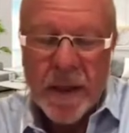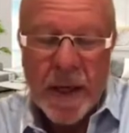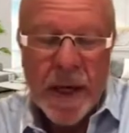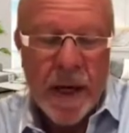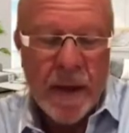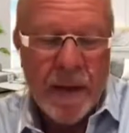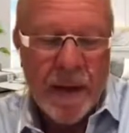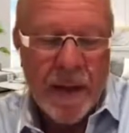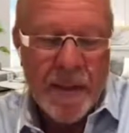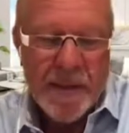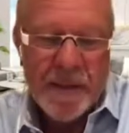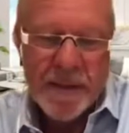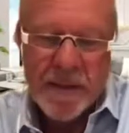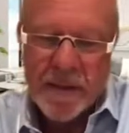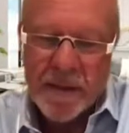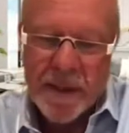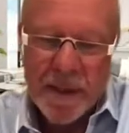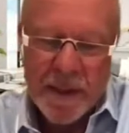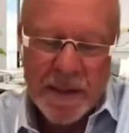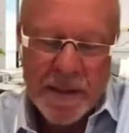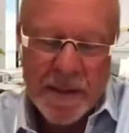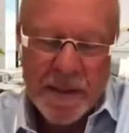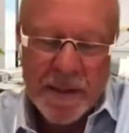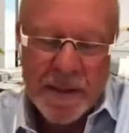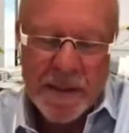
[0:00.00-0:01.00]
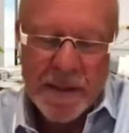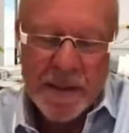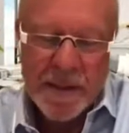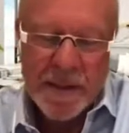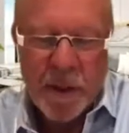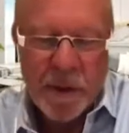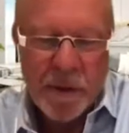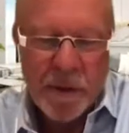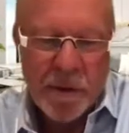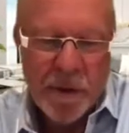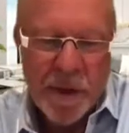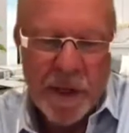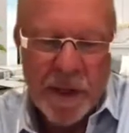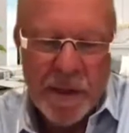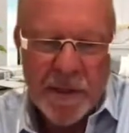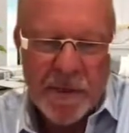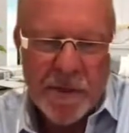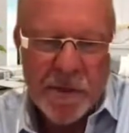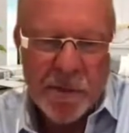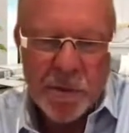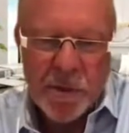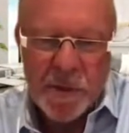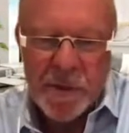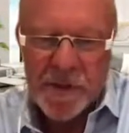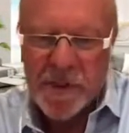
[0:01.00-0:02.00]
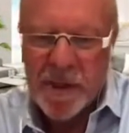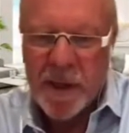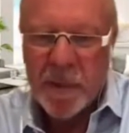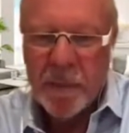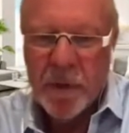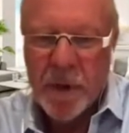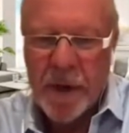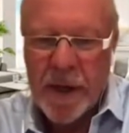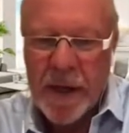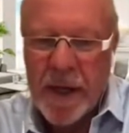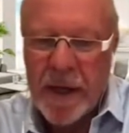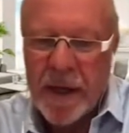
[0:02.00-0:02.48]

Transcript: Yeah, that's that's a, a great sort of summary.